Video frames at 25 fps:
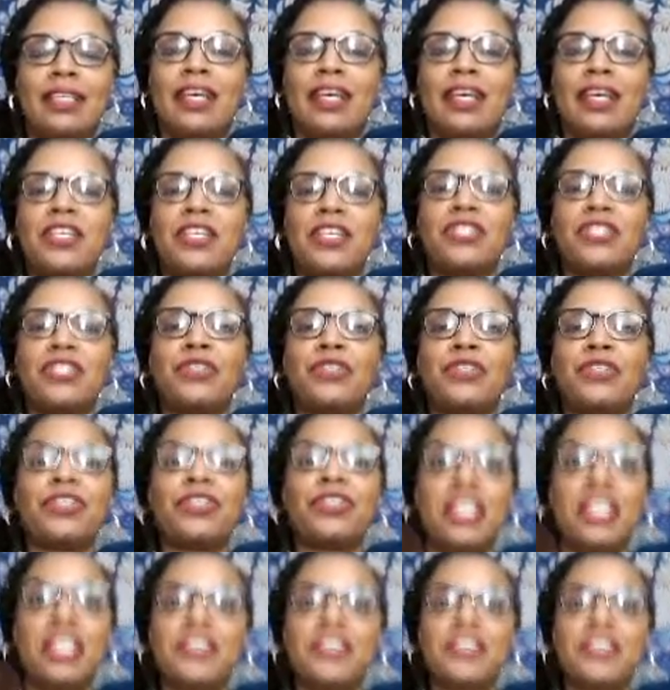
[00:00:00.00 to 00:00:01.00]
So you're
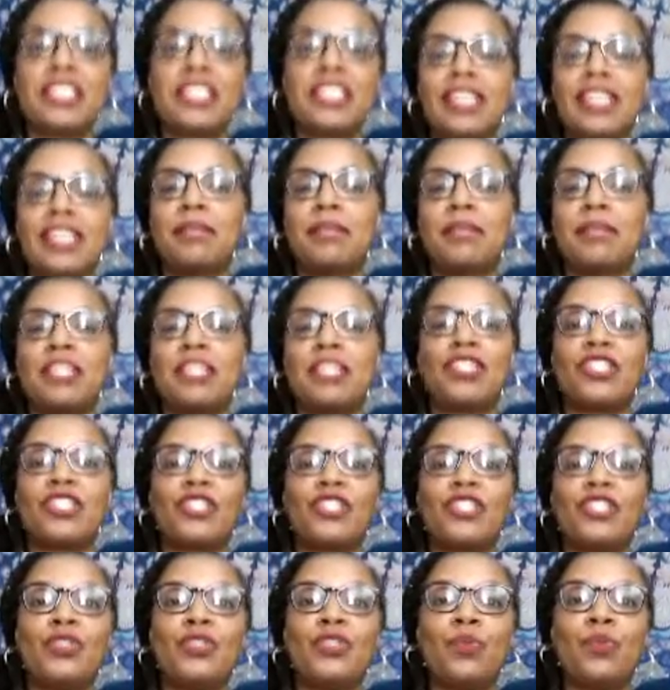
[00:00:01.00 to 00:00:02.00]
here today because
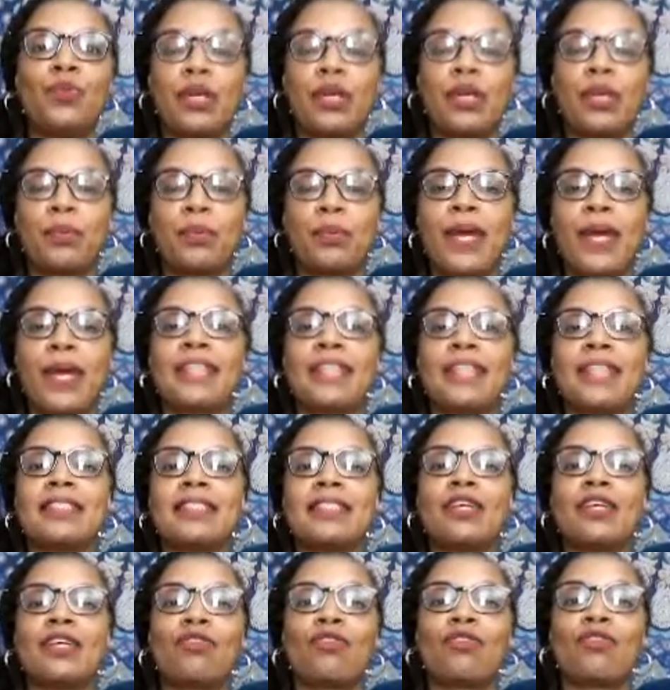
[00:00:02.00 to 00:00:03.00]
you want to practice a
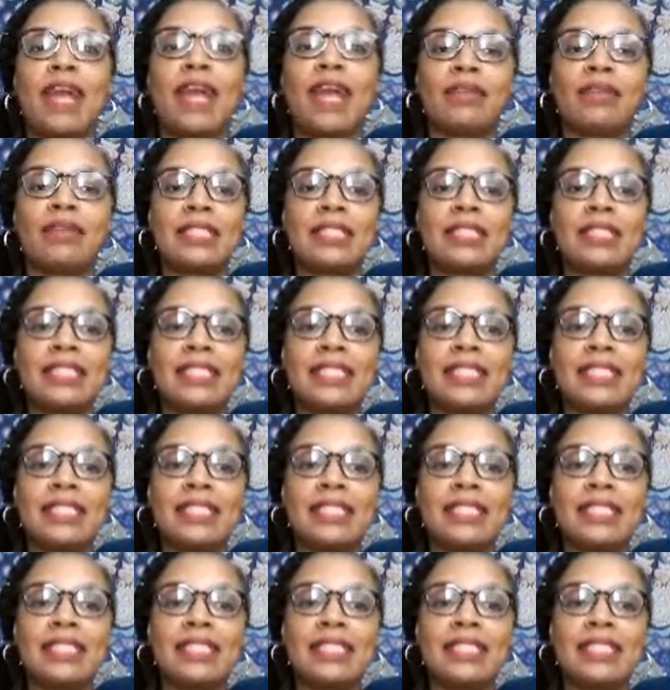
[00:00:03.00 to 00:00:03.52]
grounding